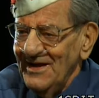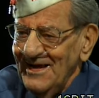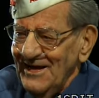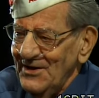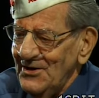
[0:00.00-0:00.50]

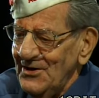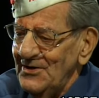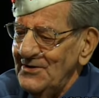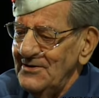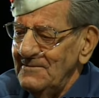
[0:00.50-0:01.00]
and
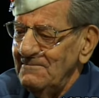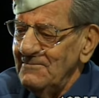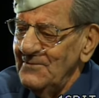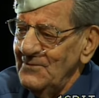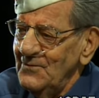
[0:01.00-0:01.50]

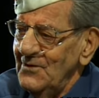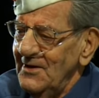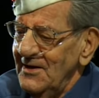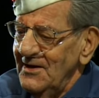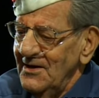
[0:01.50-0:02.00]
uh,
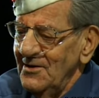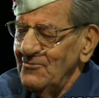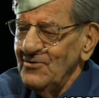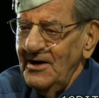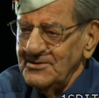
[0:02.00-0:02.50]
on
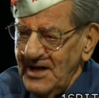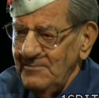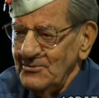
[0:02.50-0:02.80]
top of this guy.